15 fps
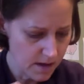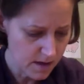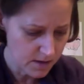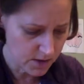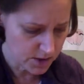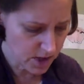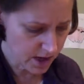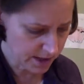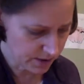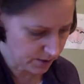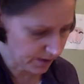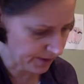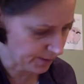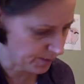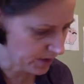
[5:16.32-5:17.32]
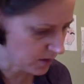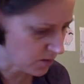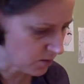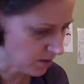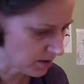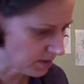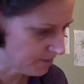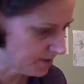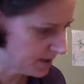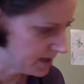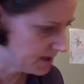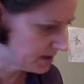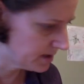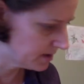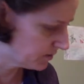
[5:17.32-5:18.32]
There's also 3/4
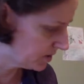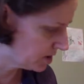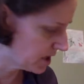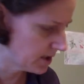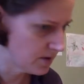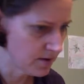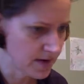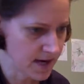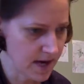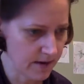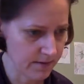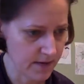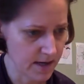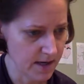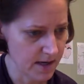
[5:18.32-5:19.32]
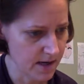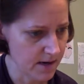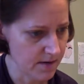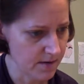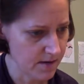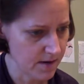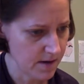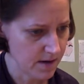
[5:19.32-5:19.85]
pins, which I don't have right now.